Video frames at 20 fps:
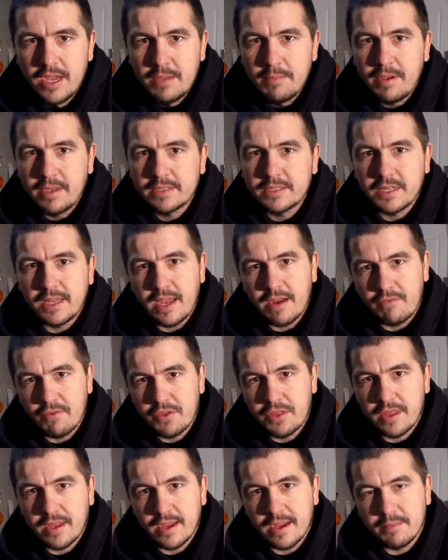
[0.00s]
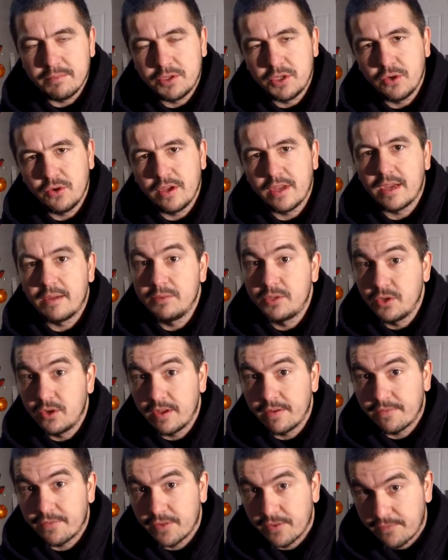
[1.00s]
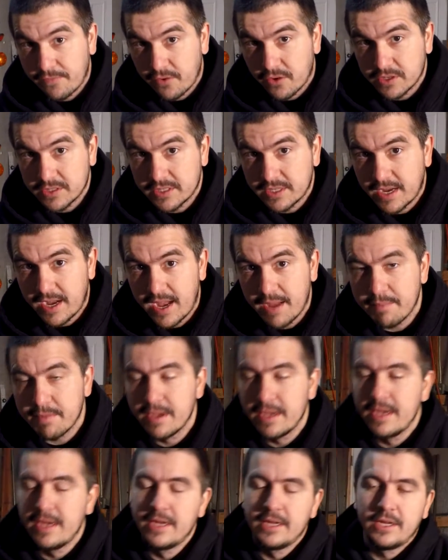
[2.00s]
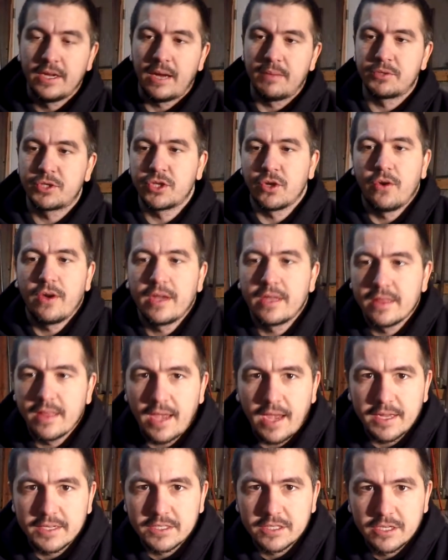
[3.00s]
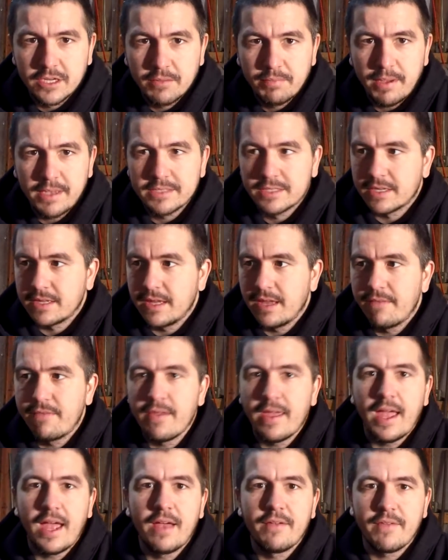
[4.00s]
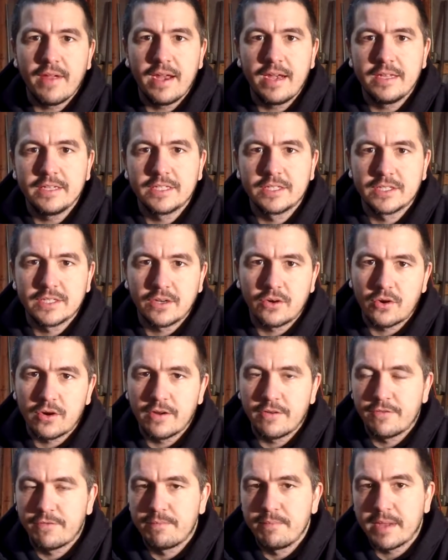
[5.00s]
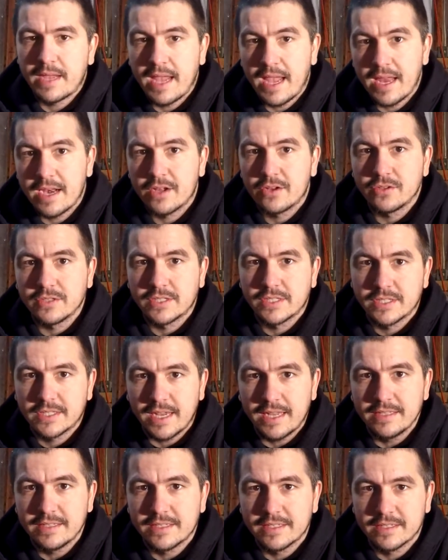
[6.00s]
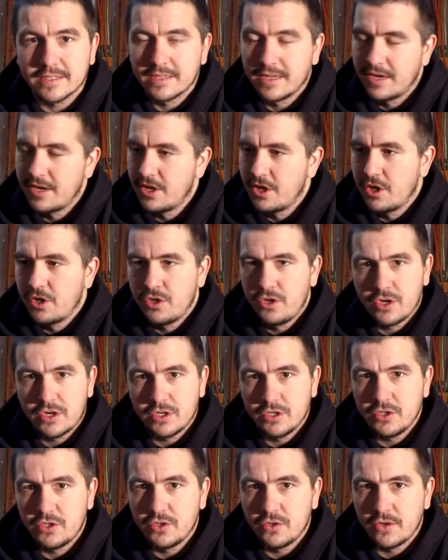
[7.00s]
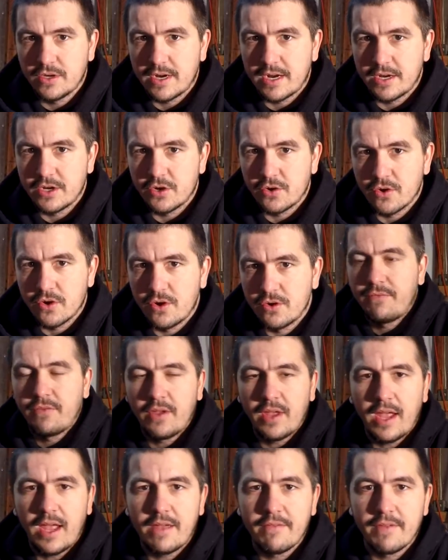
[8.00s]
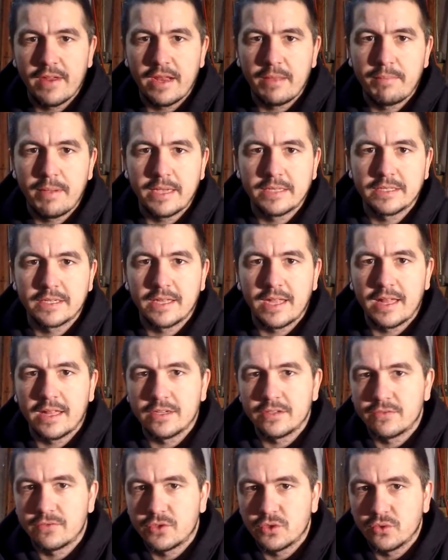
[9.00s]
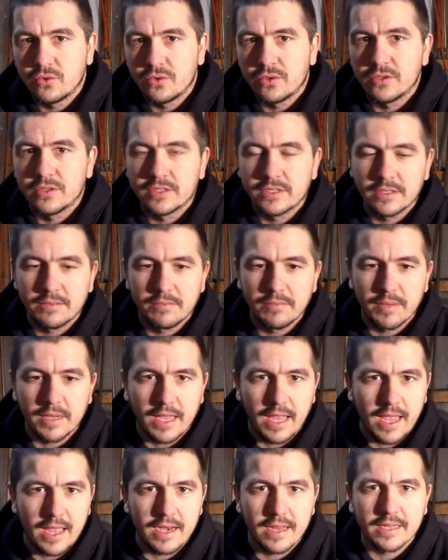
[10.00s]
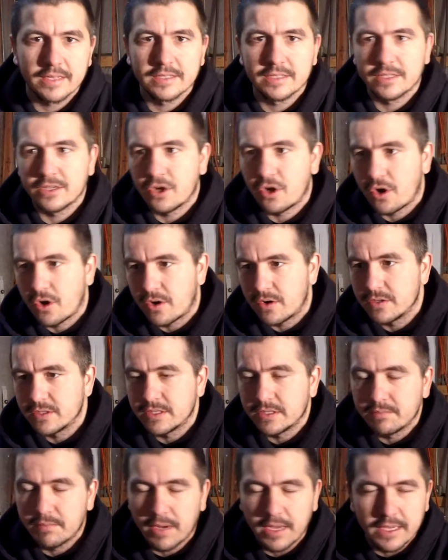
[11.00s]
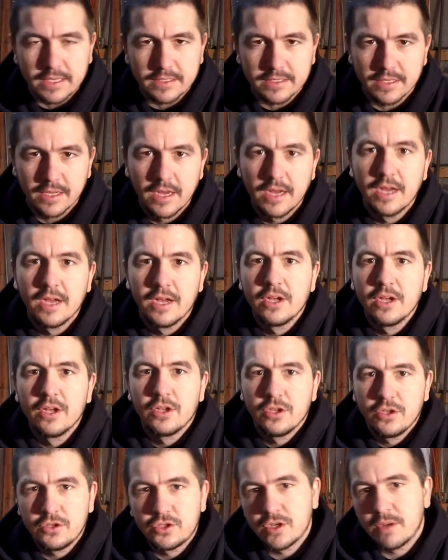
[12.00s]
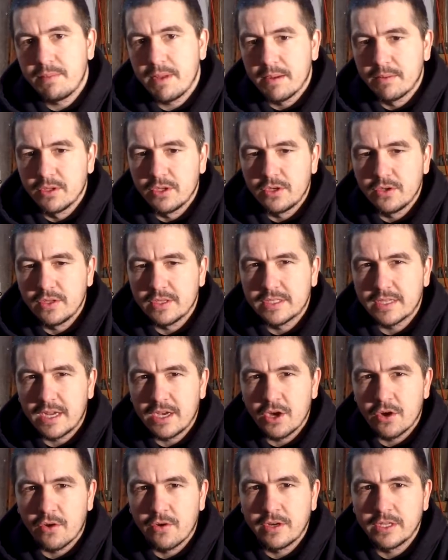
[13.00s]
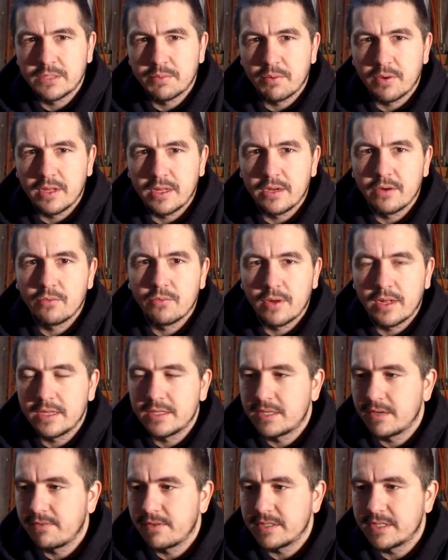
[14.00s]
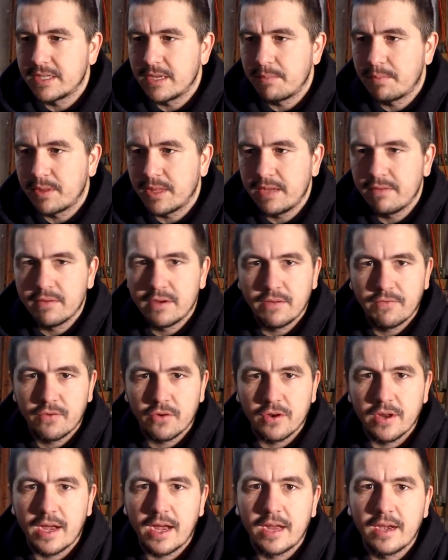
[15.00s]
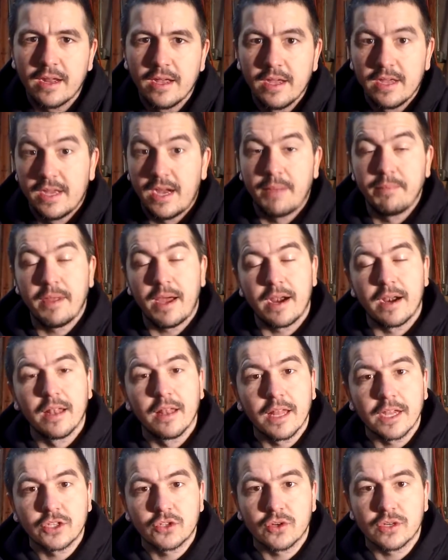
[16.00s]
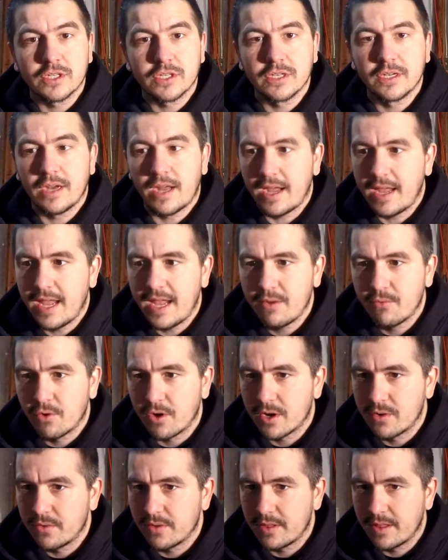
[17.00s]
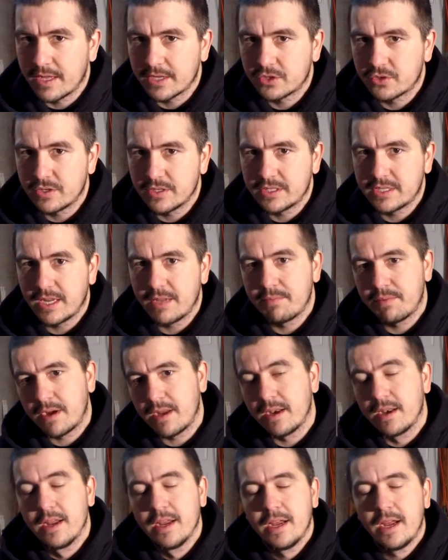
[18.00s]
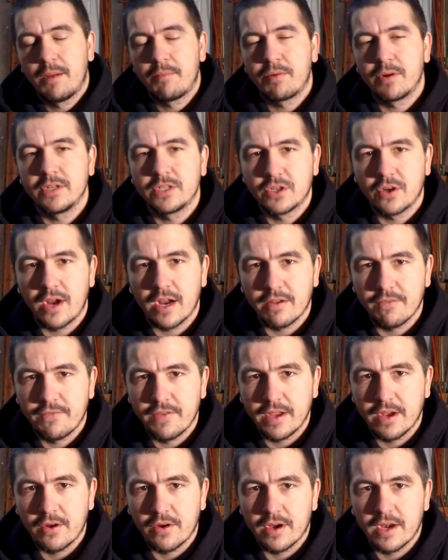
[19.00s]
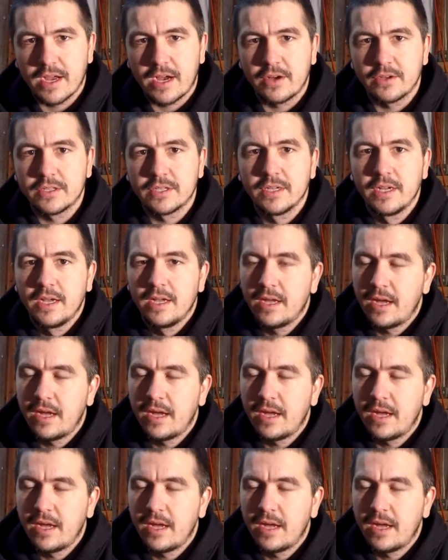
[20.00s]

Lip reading: Basically everything I'm doing for the first time. I'm showing that basically if you have any sort of mechanical sense, you can do it on your own. If you have any basic knowledge of tools and mechanics and cars and bikes, you should be able to do this on your own. It's relatively simple, even if you're not. I'm not an electrician. I hate working with electricity, but I'm pretty sure I can figure it out.